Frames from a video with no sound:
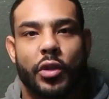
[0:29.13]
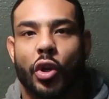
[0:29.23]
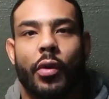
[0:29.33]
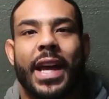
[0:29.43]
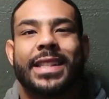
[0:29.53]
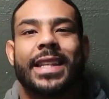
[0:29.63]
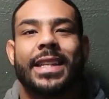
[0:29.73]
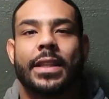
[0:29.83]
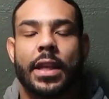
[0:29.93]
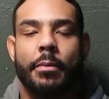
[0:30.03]
you know,
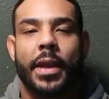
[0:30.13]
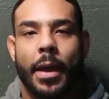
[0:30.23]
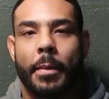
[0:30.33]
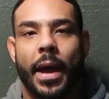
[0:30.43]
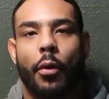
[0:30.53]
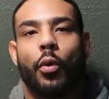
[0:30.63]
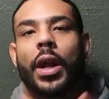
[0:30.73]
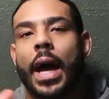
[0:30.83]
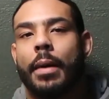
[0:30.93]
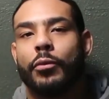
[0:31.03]
essays to me about
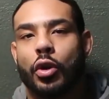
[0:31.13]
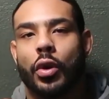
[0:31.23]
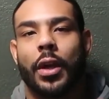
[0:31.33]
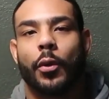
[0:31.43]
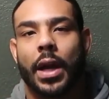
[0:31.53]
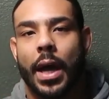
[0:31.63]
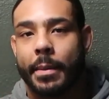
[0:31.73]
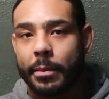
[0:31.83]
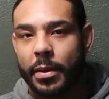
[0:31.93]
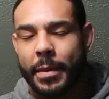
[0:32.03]
what I'm doing, what
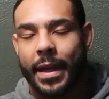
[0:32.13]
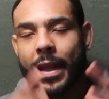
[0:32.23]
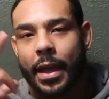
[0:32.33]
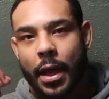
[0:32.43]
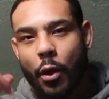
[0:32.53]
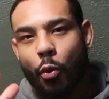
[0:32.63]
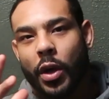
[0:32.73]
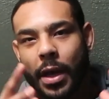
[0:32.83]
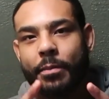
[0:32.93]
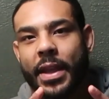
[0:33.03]
I'm implementing,
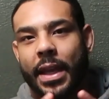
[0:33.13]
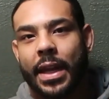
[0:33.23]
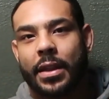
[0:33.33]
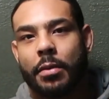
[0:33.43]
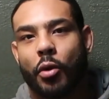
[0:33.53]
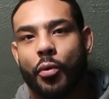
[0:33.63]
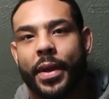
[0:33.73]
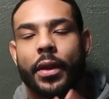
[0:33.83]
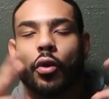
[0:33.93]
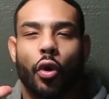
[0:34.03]
what I'm thinking at the
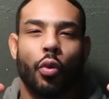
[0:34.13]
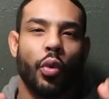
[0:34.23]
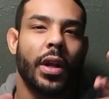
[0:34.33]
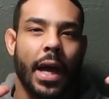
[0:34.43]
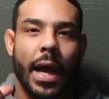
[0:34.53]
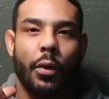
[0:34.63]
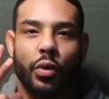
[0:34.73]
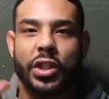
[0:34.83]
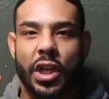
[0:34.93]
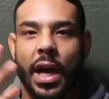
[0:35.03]
moment, or what I
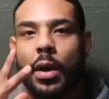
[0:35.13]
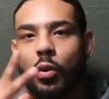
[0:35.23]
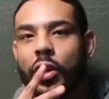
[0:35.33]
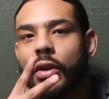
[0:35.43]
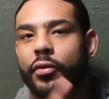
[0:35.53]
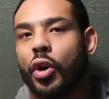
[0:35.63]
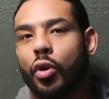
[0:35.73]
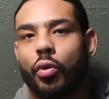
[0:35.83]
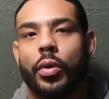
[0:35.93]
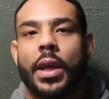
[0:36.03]
wish I would have
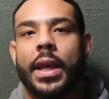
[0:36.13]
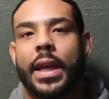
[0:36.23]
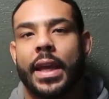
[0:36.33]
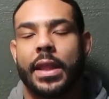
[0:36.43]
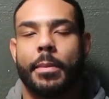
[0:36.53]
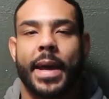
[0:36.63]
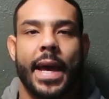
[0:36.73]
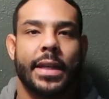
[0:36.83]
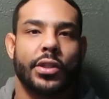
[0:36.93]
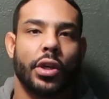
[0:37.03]
known in the
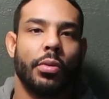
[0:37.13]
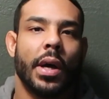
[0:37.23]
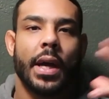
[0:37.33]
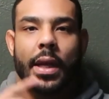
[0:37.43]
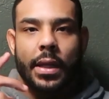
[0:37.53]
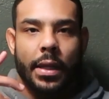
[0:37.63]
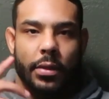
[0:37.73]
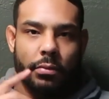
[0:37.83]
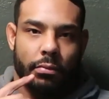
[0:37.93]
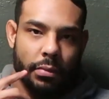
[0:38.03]
past. So,
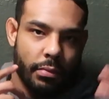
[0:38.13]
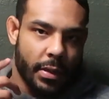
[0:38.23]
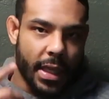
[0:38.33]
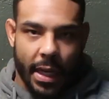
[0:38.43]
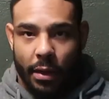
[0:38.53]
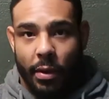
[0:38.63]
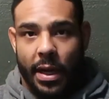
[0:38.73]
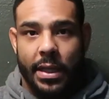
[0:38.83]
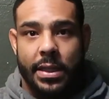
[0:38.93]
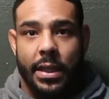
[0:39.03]
getting
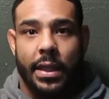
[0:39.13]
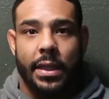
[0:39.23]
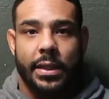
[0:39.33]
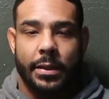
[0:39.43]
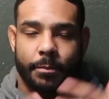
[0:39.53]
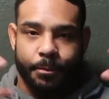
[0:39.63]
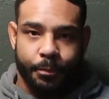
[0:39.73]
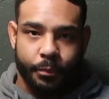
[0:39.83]
right into this,